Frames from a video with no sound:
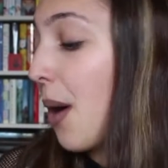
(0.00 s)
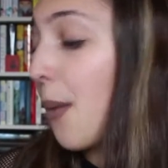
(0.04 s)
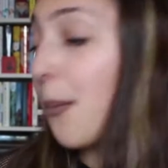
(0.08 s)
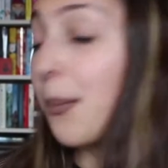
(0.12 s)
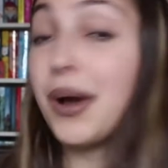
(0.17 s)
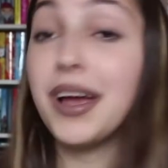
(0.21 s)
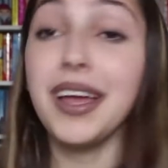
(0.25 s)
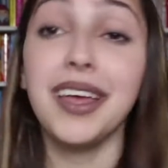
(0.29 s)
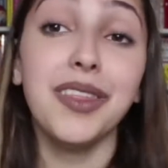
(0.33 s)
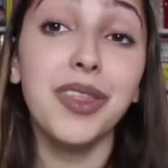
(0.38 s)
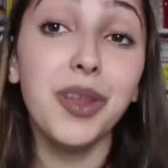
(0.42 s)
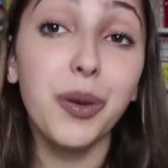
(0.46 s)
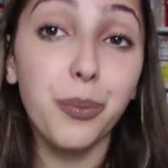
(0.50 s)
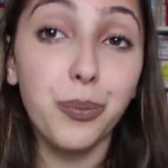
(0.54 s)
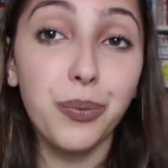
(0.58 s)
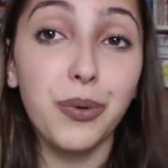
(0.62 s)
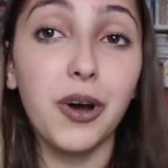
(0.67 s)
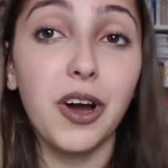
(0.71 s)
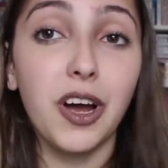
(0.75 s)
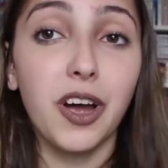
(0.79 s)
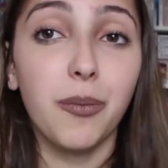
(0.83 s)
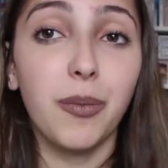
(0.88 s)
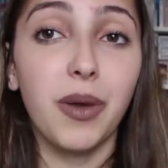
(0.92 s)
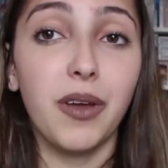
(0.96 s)
But in the
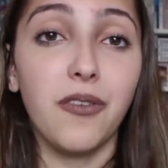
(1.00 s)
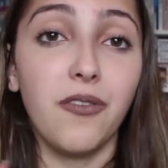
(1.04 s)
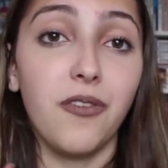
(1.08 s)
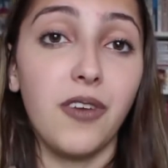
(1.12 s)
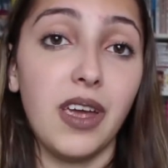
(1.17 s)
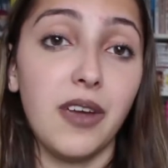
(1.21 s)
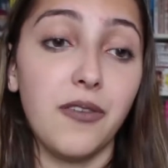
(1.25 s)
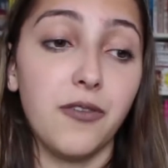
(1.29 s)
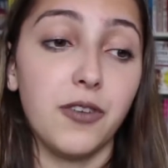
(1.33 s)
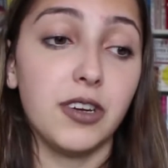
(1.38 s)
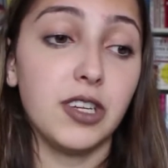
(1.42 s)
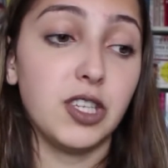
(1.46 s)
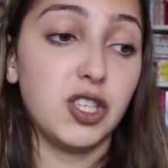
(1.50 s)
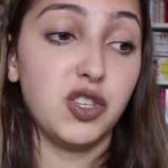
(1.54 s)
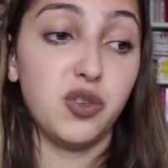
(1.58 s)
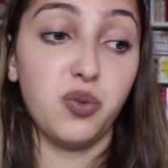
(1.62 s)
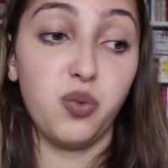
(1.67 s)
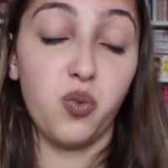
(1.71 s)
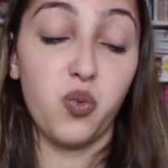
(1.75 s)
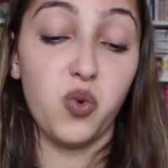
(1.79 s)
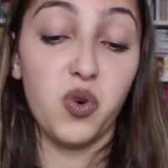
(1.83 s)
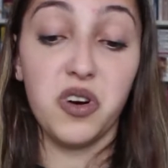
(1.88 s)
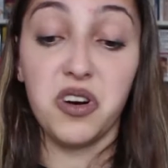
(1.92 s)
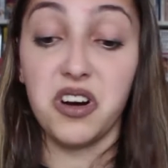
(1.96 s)
book, my
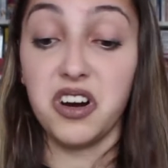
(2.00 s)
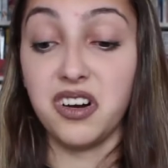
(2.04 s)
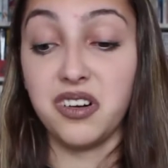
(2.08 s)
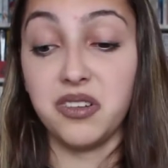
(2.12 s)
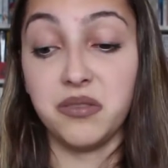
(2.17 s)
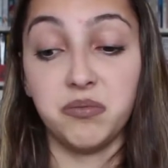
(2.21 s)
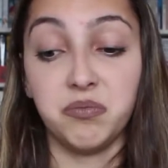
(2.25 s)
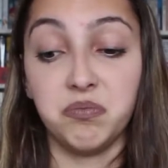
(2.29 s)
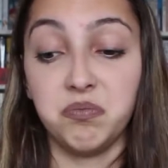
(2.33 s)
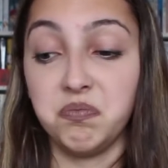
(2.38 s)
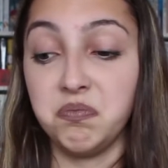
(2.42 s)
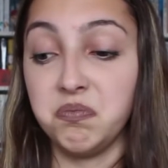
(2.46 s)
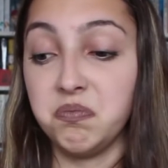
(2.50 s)
favorites were...